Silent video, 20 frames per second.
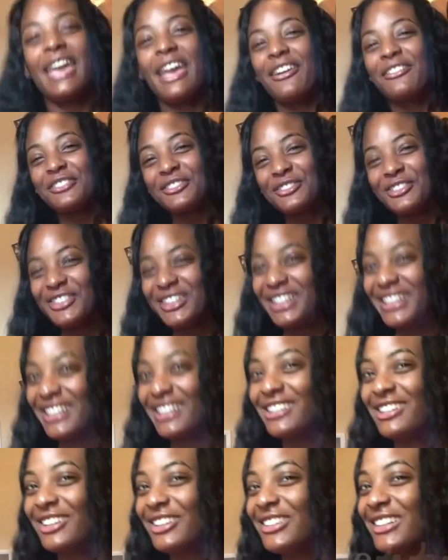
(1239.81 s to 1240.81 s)

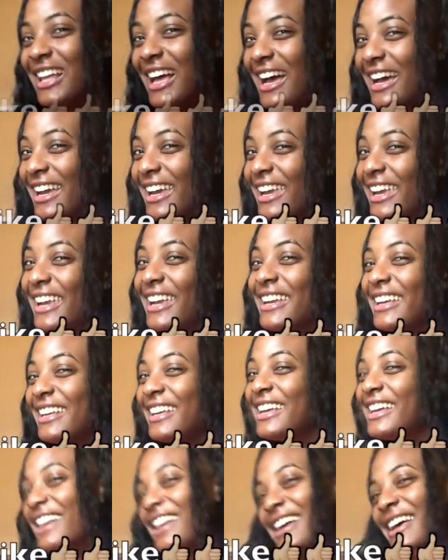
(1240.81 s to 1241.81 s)
everyone go like,
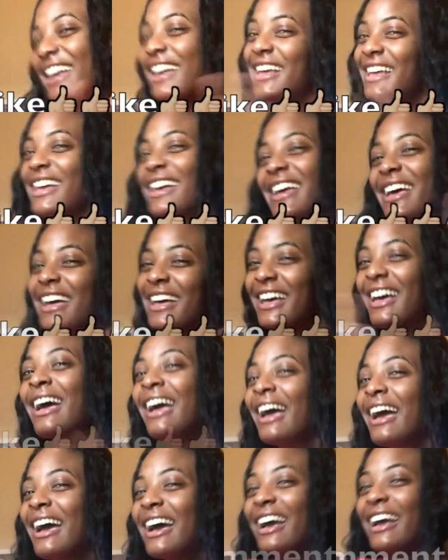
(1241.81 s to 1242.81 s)

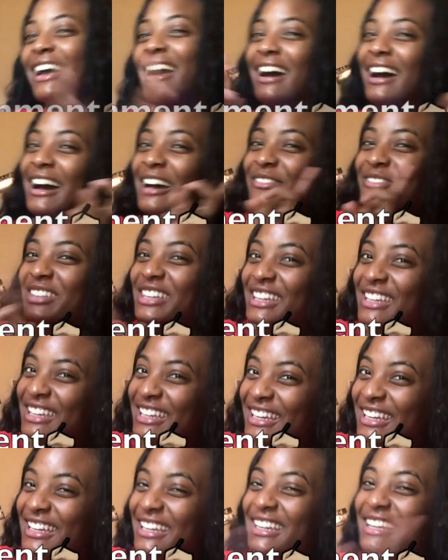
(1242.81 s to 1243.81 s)

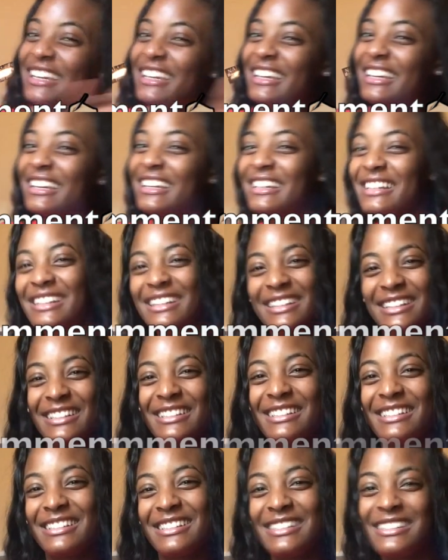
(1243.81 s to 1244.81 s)
comment, and
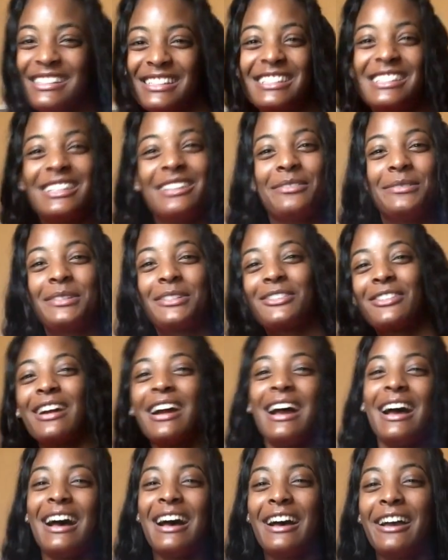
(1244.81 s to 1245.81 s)

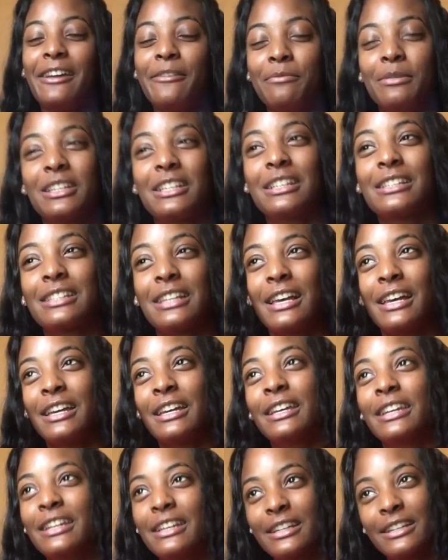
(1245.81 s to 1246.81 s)
subscribe, because
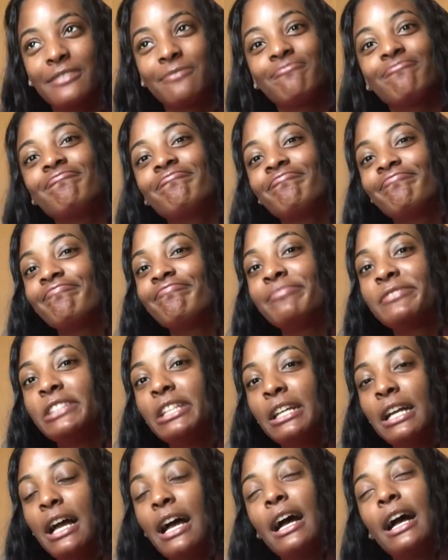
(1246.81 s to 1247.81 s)
like,
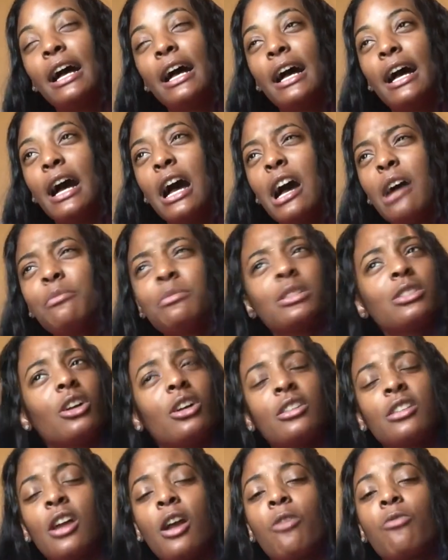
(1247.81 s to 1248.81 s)
I'm
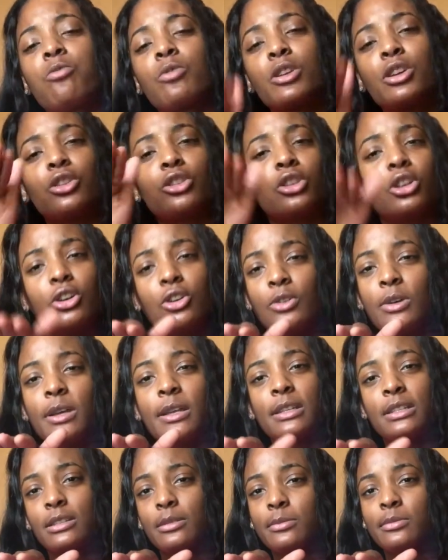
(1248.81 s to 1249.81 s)
starting out real low
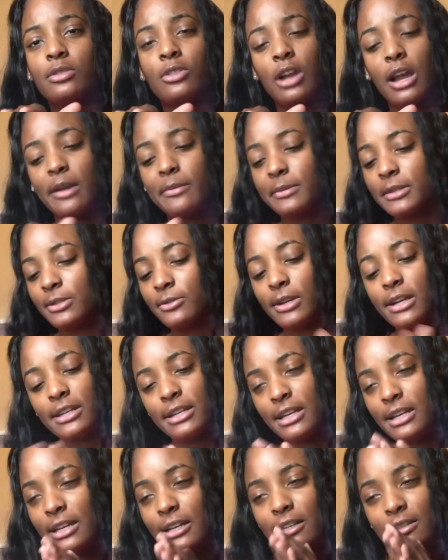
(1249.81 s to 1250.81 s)
at subscribers right
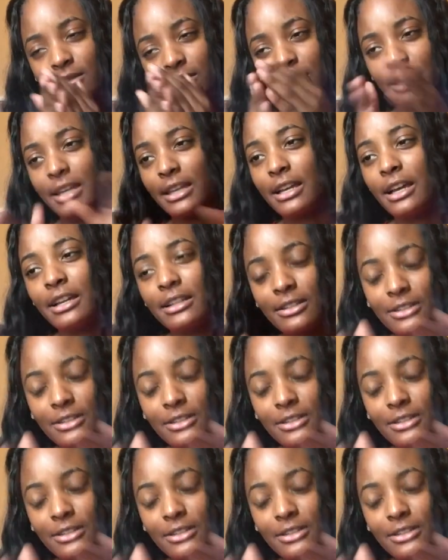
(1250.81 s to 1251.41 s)
now. Like, I